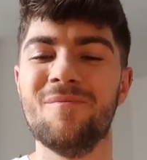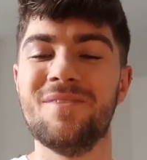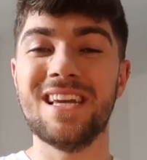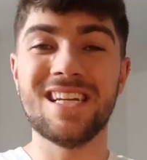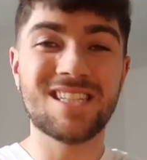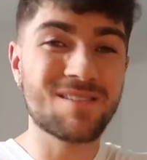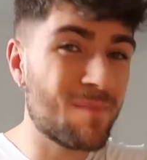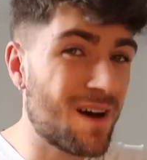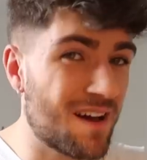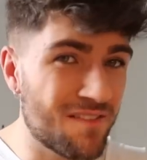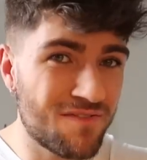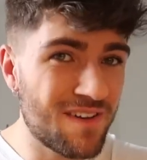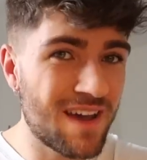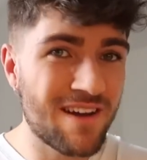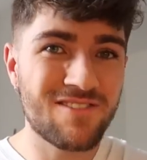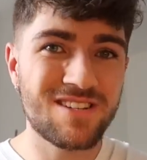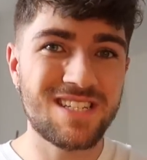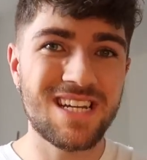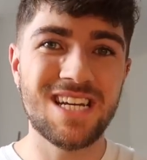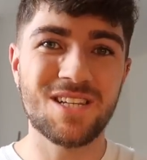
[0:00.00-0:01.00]
These are my
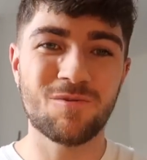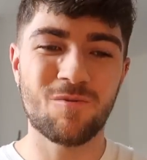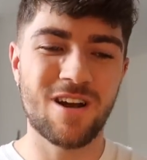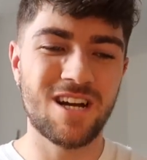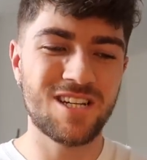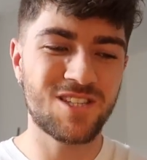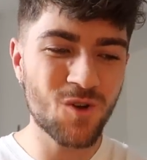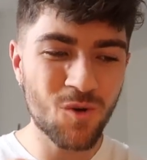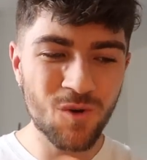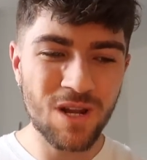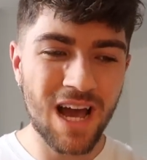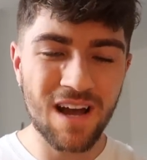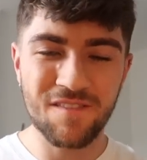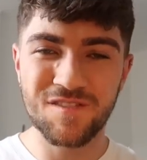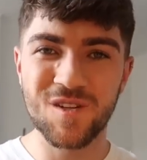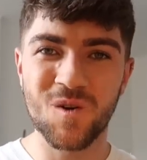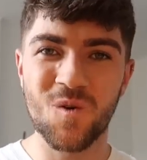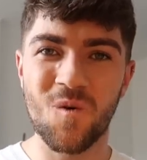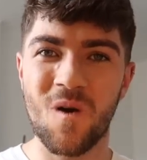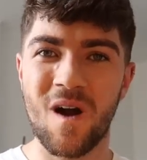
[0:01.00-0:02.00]
favourite days where I don't have
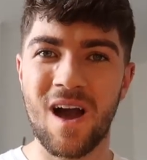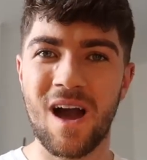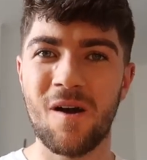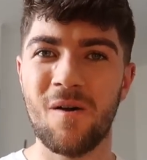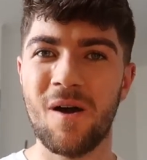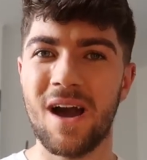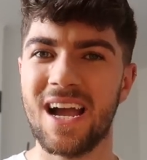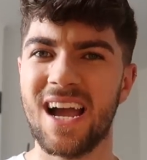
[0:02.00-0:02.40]
to go out.